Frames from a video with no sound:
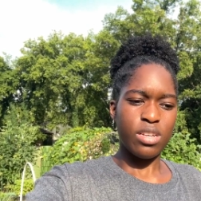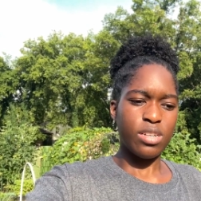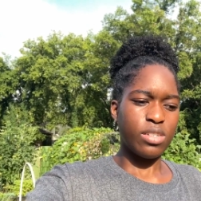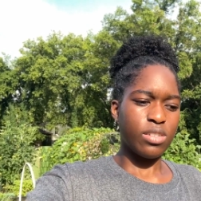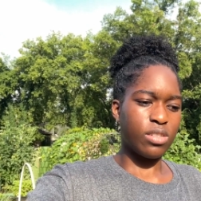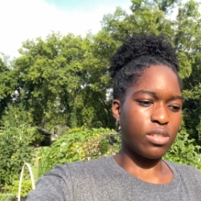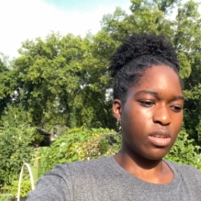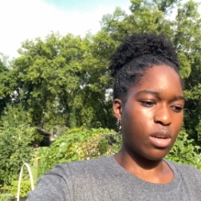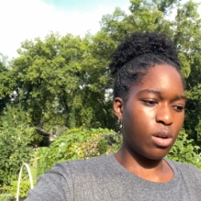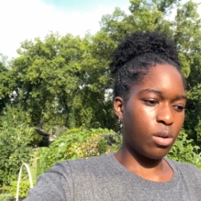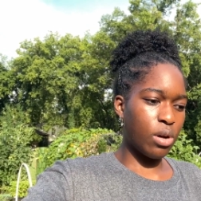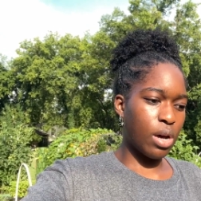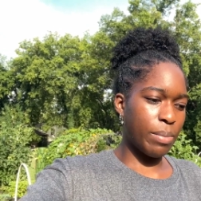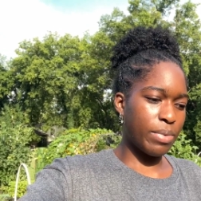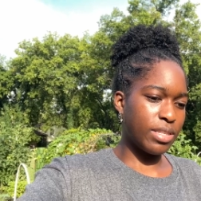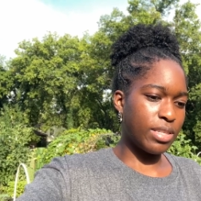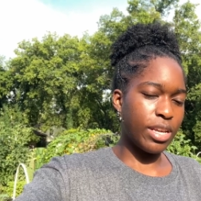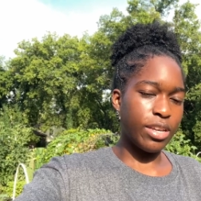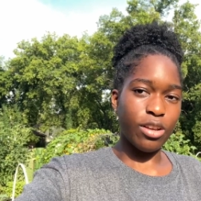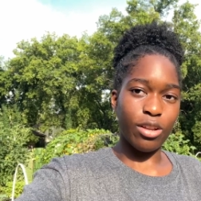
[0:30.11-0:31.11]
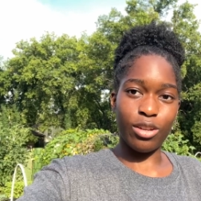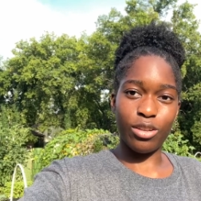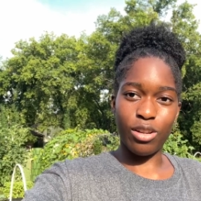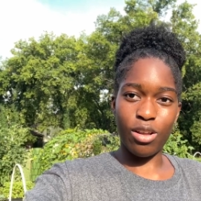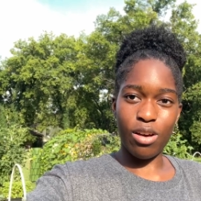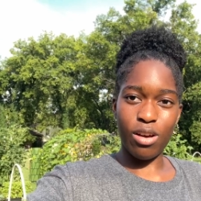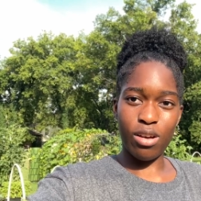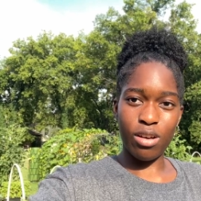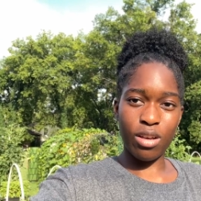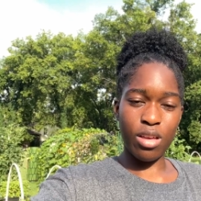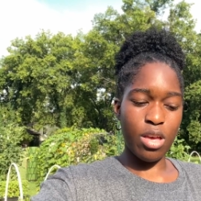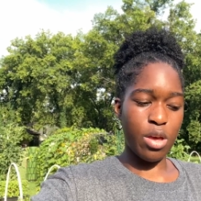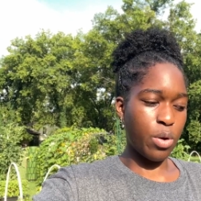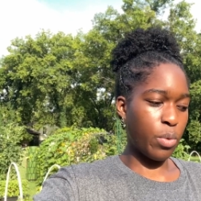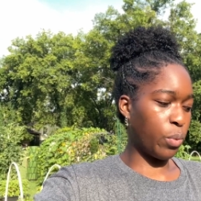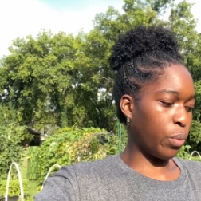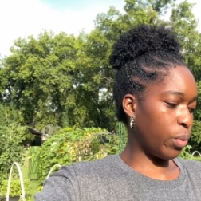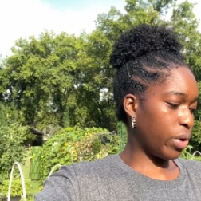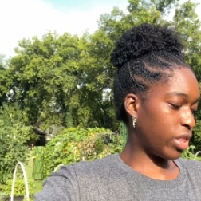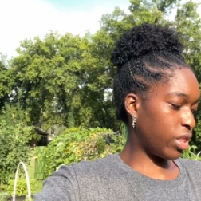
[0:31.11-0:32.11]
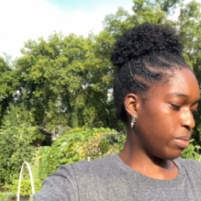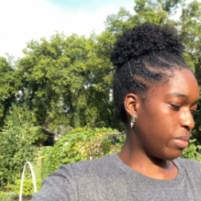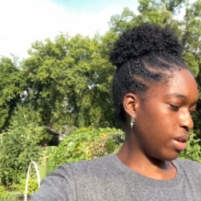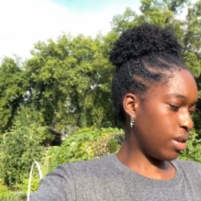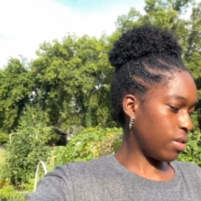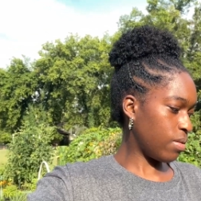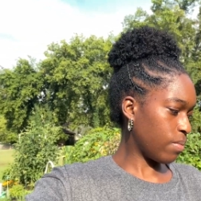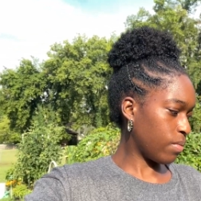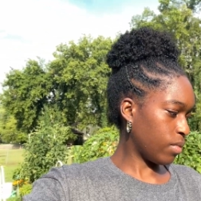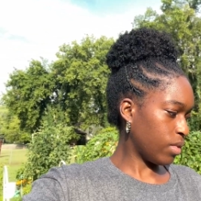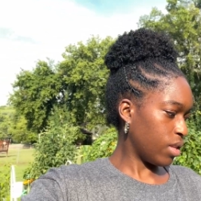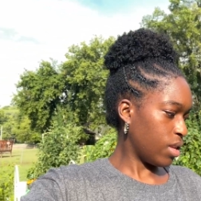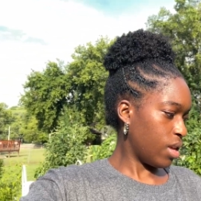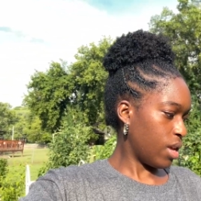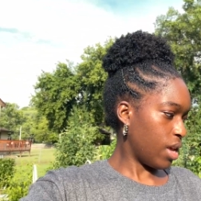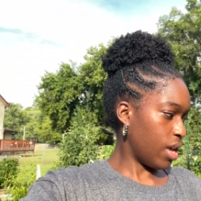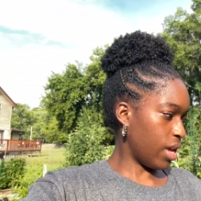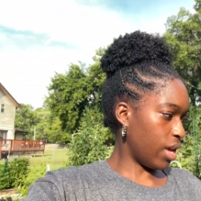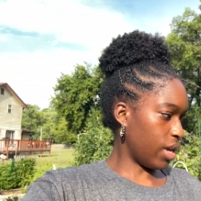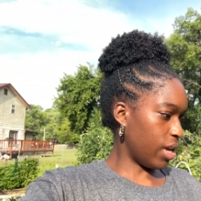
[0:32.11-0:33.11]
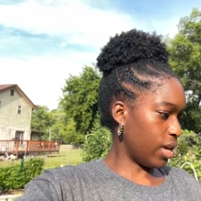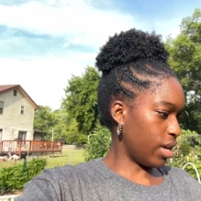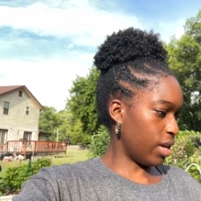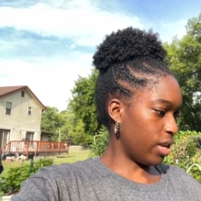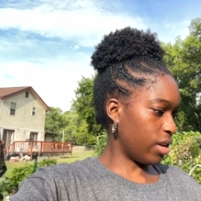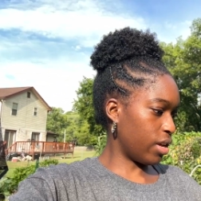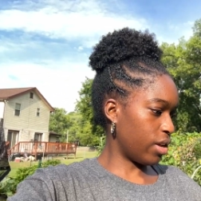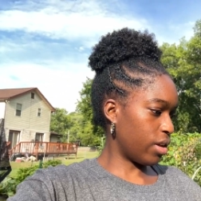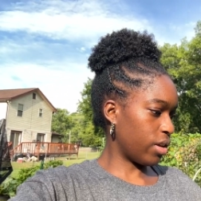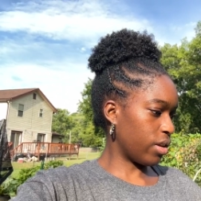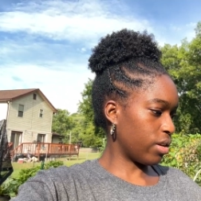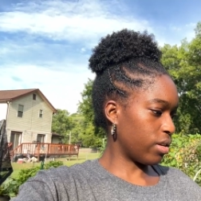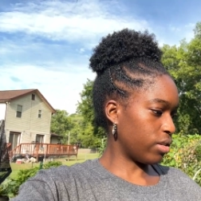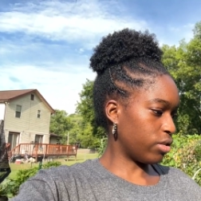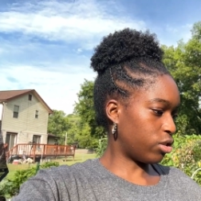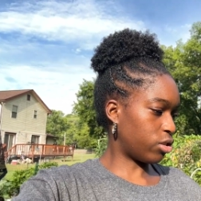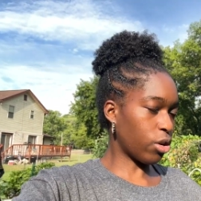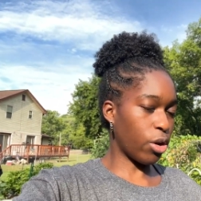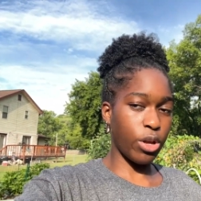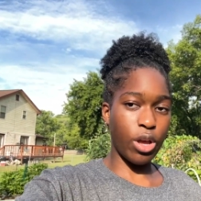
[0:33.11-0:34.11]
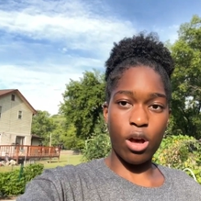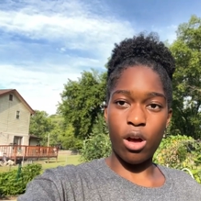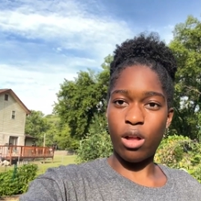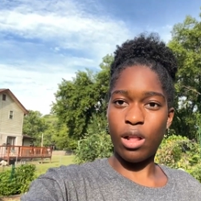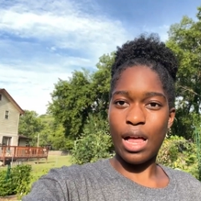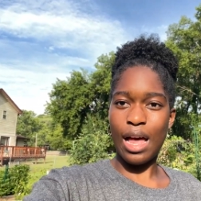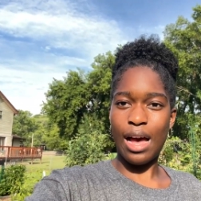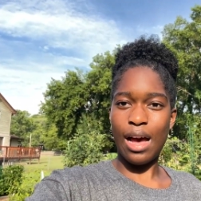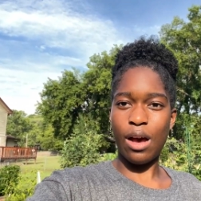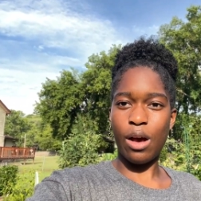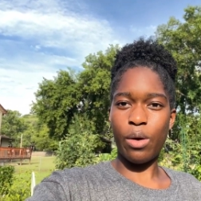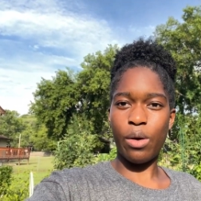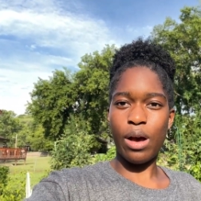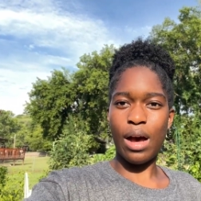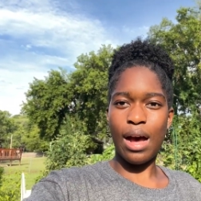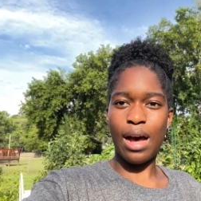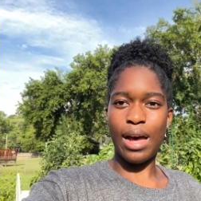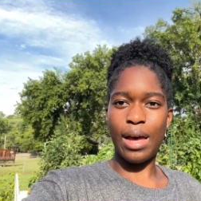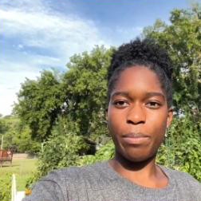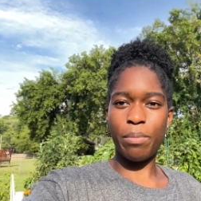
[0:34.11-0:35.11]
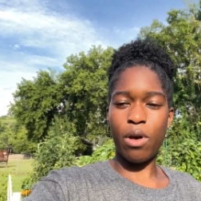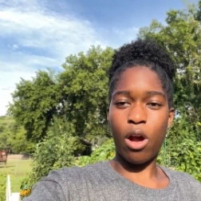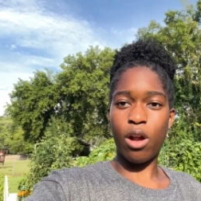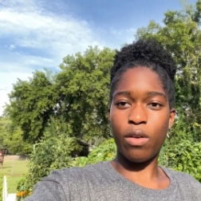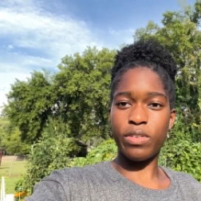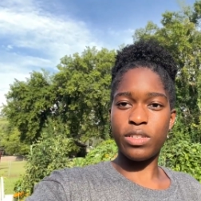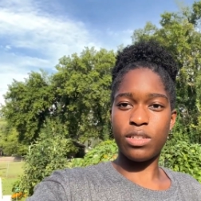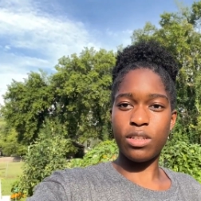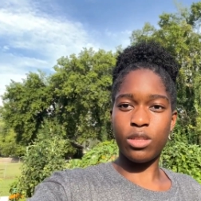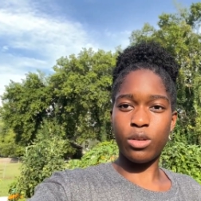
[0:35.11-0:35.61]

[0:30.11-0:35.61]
So I'm gonna take y'all along with me and show y'all how I'm harvesting the